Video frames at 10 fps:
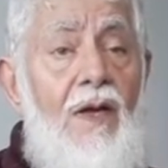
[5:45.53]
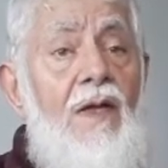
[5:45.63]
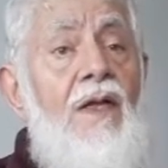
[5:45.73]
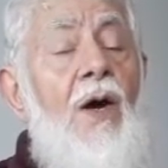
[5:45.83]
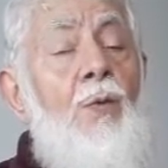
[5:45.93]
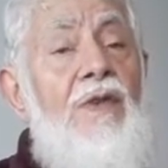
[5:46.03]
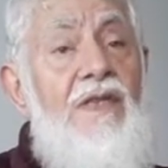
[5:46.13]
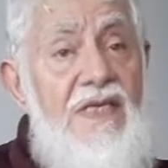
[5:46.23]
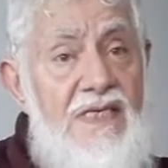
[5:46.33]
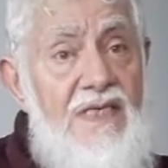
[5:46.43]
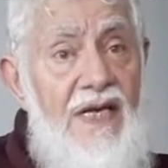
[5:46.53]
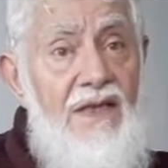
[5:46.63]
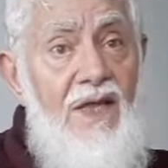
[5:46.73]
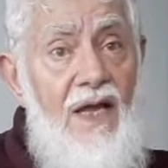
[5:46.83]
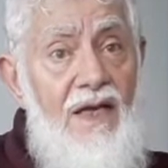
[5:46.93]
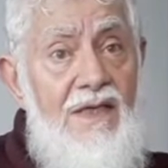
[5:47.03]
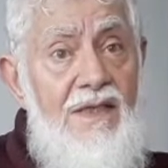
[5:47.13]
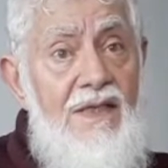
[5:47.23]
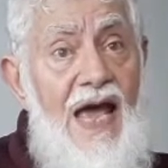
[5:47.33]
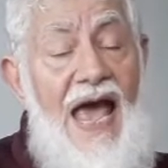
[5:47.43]
Now this $10
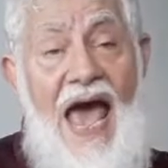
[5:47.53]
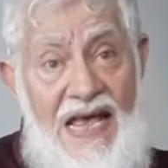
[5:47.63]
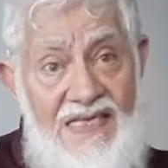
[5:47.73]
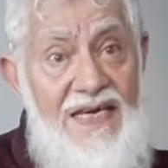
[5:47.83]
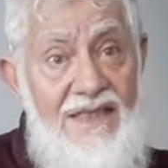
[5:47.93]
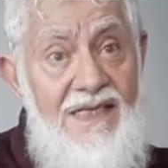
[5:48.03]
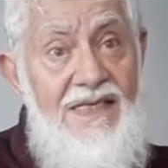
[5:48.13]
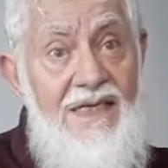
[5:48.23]
asset